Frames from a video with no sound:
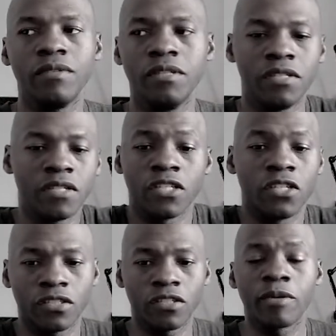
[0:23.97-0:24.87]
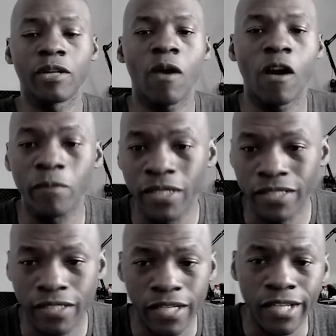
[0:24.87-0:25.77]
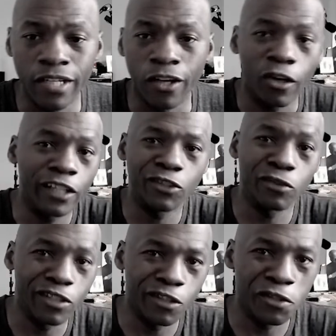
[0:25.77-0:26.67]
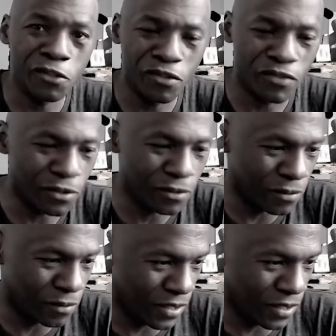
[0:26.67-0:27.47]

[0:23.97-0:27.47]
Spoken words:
This is not a requirement unless you're in an interview,